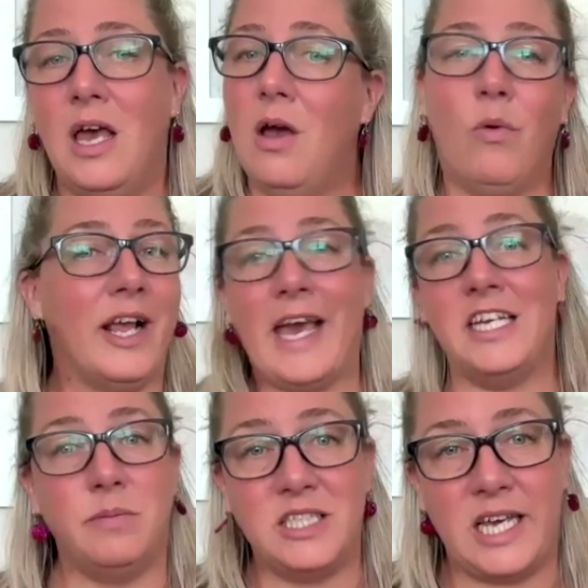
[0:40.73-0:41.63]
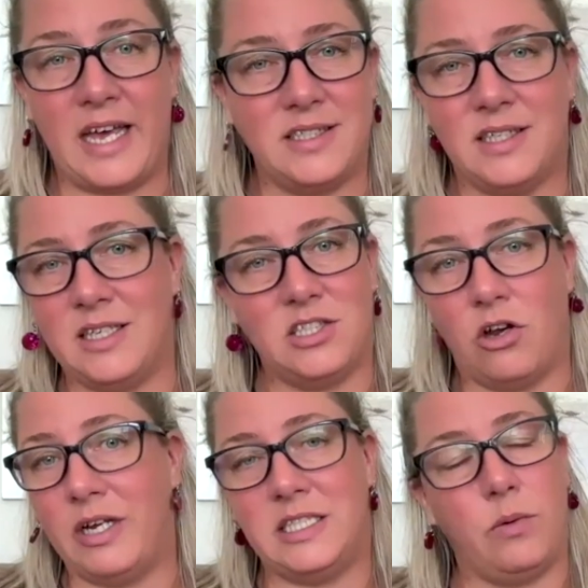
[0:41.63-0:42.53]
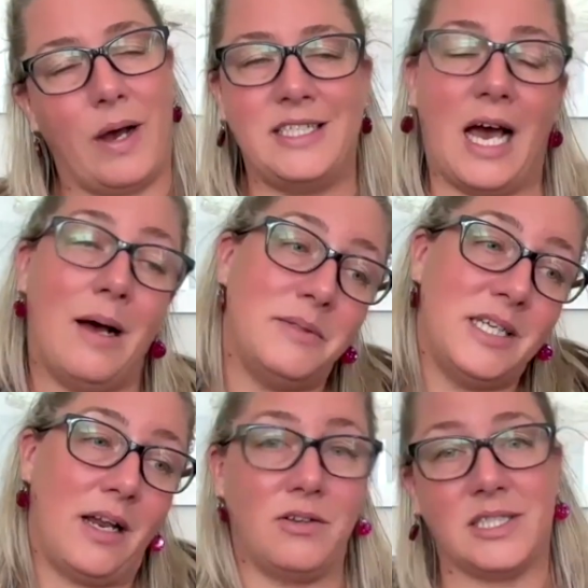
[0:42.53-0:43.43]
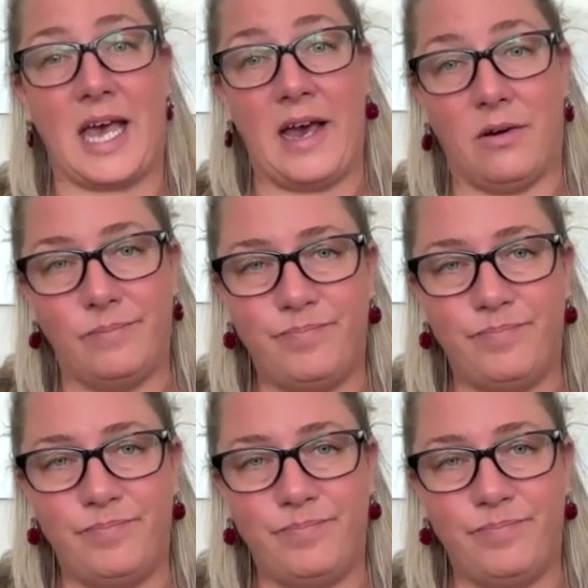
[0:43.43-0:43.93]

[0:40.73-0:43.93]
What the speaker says: where engagement tanks and there's no easy way to upsell or scale.